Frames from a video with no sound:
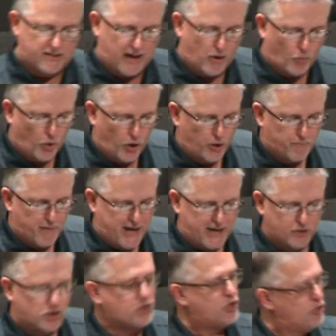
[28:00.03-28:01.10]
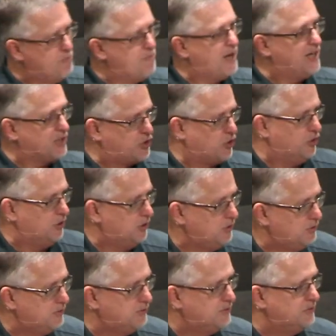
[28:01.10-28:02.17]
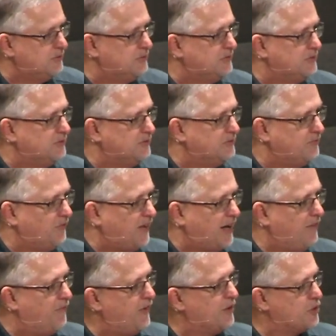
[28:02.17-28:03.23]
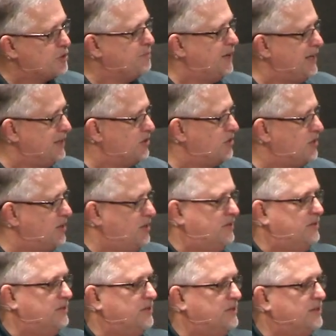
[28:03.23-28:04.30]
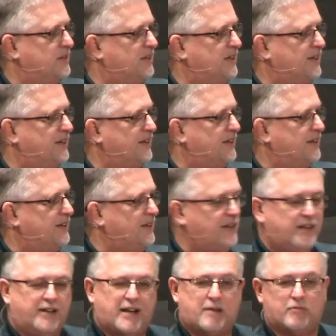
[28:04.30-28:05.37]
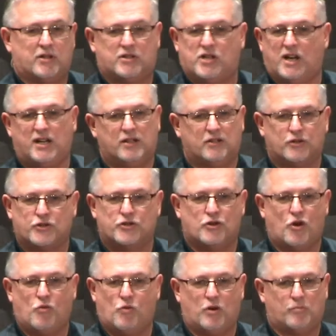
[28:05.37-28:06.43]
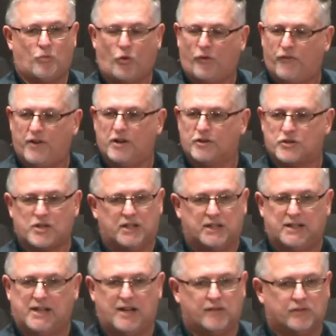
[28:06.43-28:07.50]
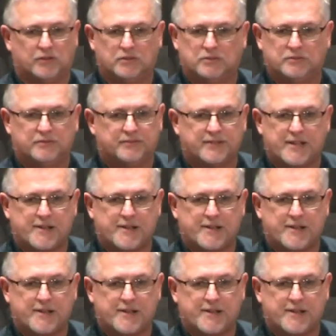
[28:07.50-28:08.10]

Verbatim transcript: really, that word means to muzzle a fierce beast. I'm going to tell you, there's no one more fierce than the devil.